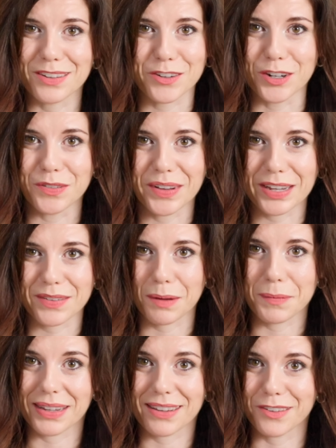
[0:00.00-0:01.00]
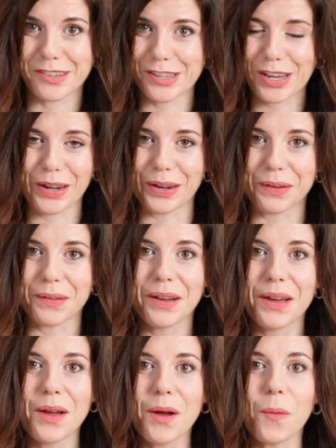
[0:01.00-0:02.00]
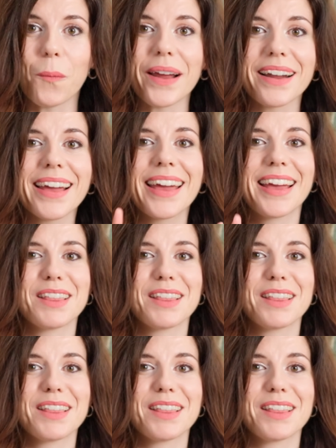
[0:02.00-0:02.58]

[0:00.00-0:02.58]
screw fix something that's on show. When I hear